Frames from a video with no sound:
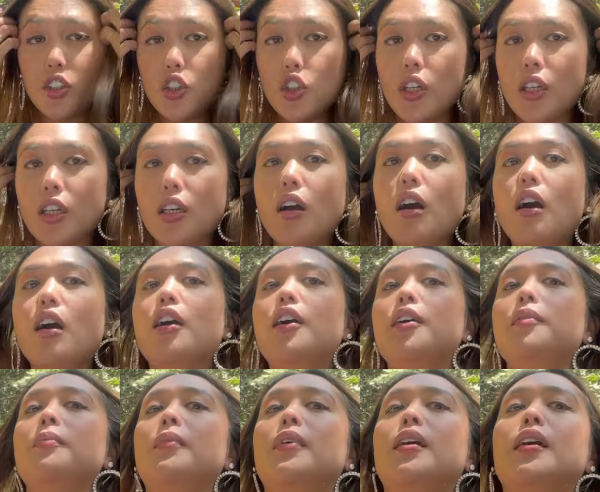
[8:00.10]
check
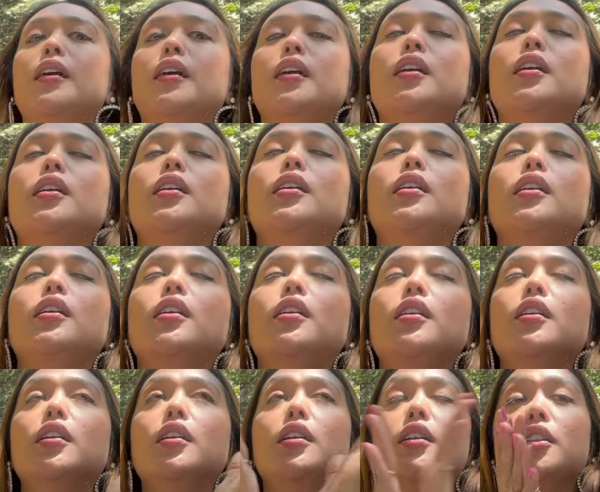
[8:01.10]
on my
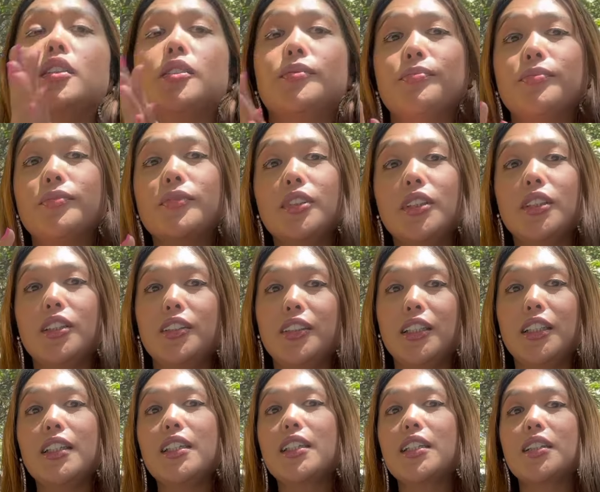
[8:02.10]
you know, the
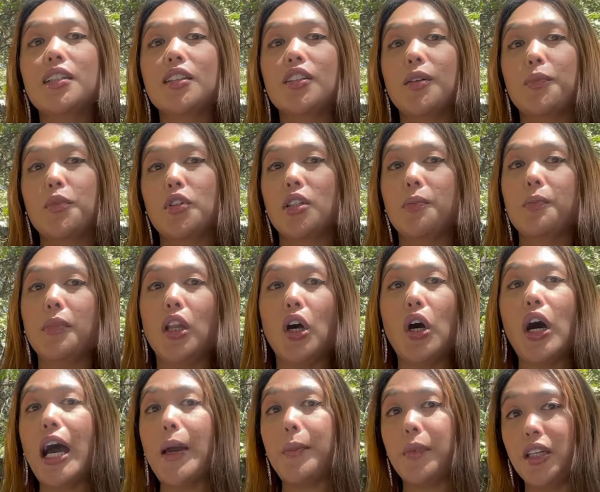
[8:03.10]
description below.
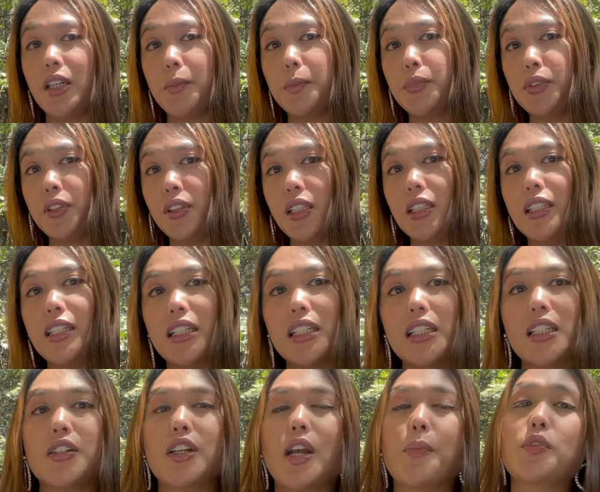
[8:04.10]
I'm gonna put the
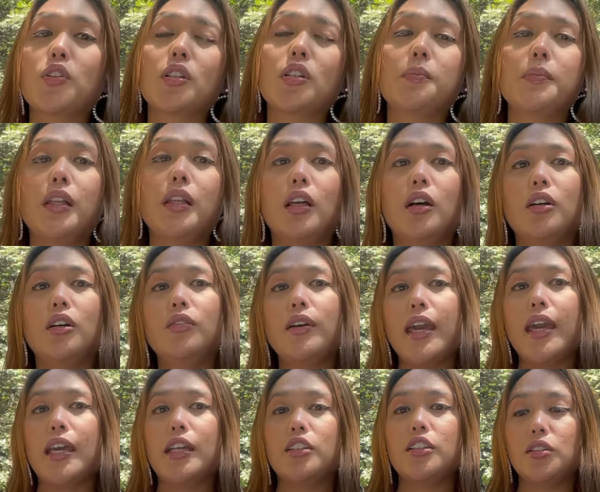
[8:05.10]
description below,
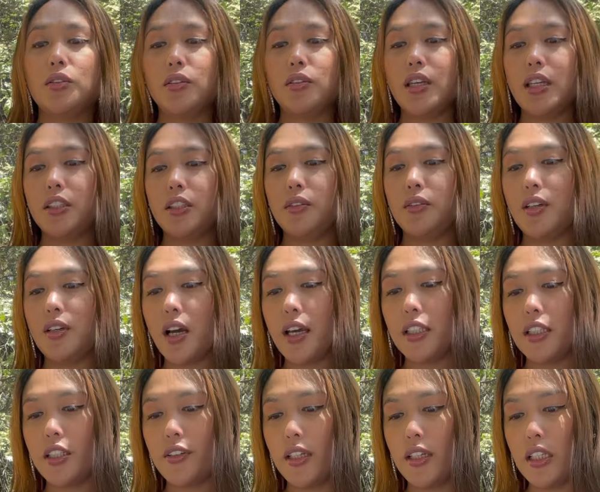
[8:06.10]
and so that you guys
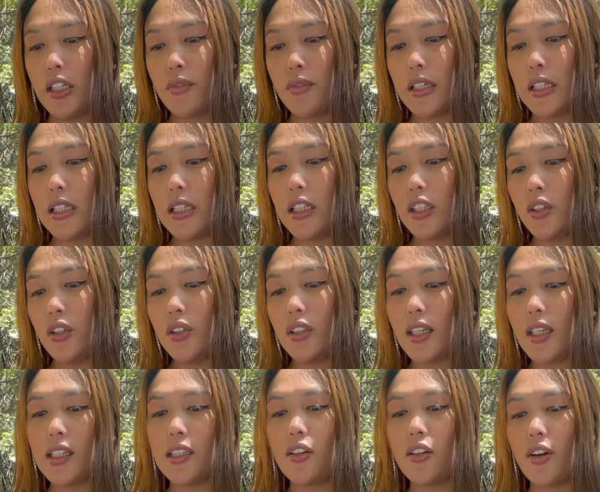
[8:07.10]
are interested, you
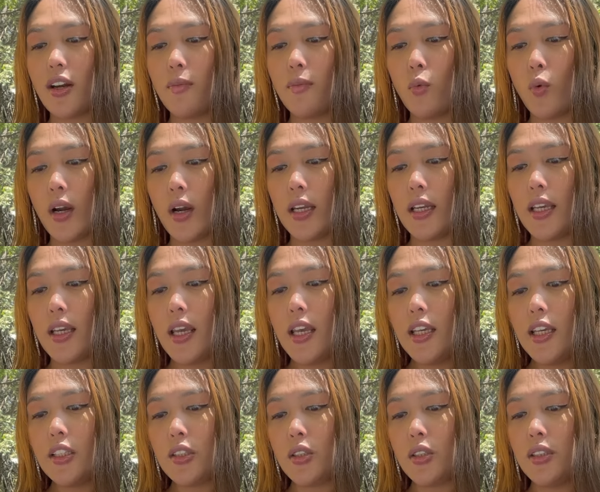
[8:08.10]
can grab one.
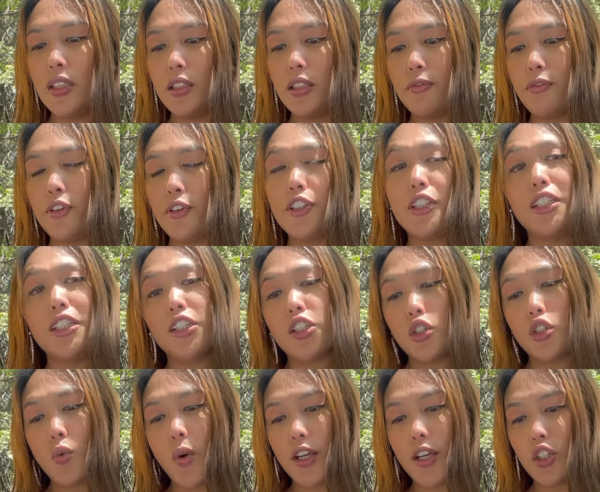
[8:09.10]
So this for
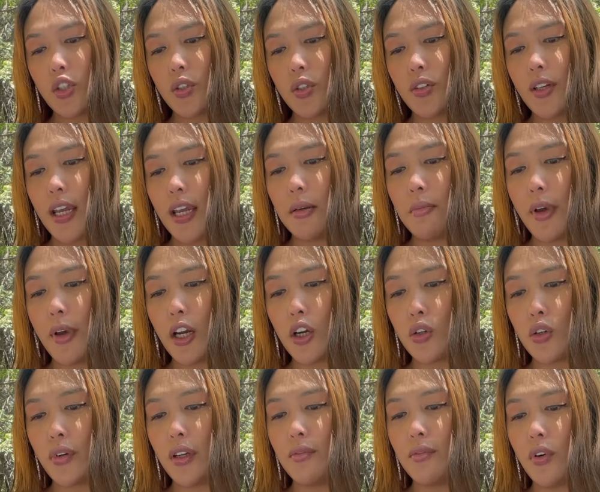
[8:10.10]
dishwasher and
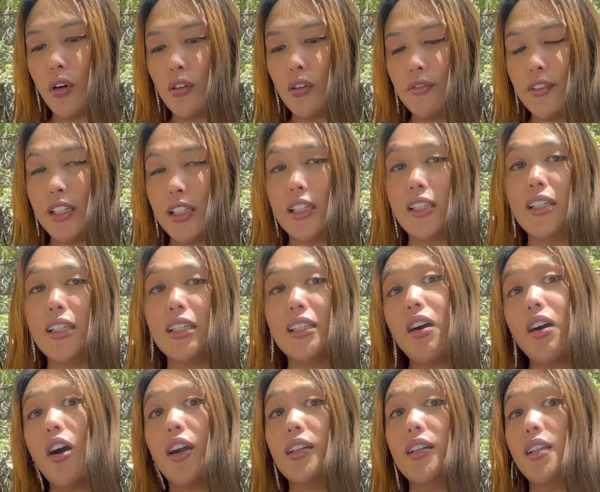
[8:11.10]
microwave ovens, these
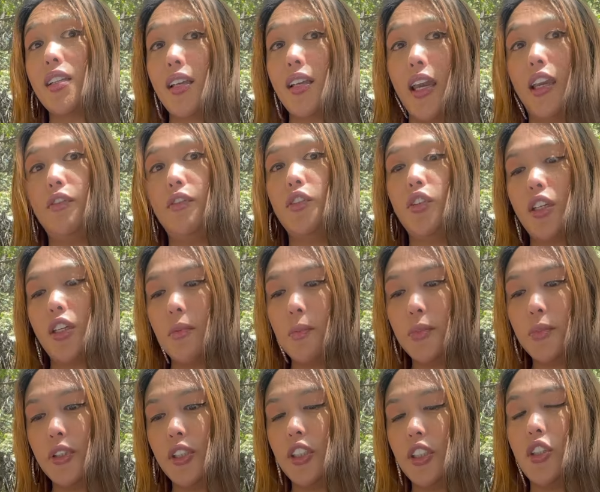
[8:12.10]
are safe. You can
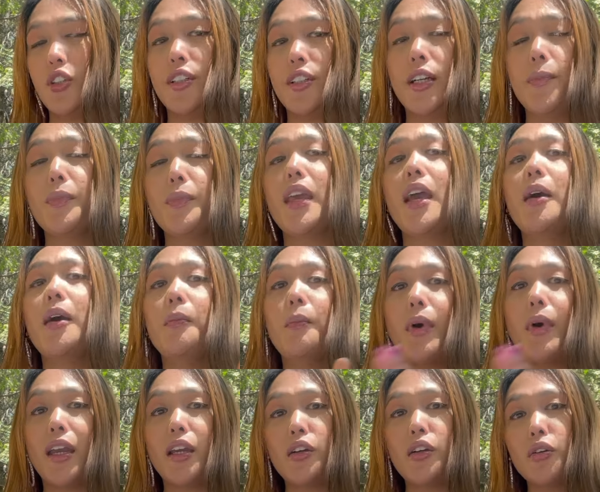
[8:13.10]
put in your
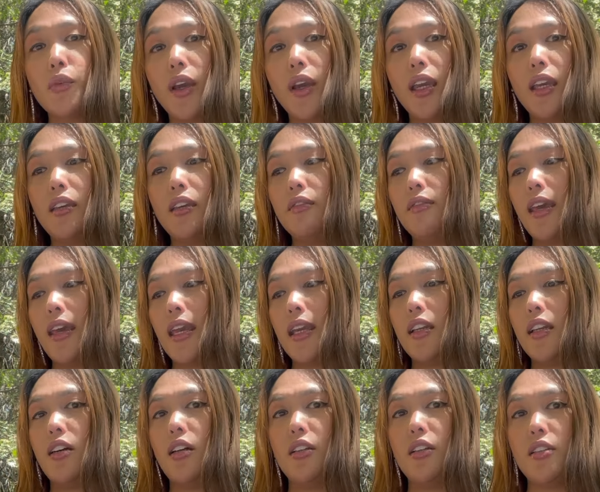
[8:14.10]
microwave, and
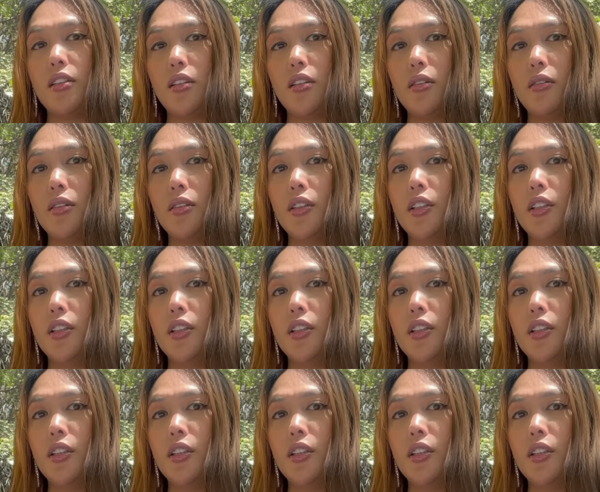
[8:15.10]
also